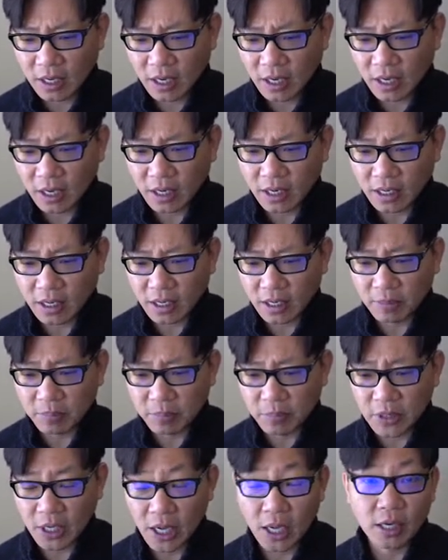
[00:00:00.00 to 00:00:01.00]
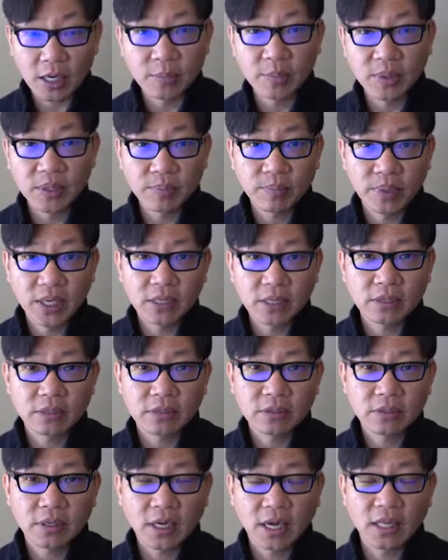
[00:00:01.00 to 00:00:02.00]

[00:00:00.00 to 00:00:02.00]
I am not a big baker.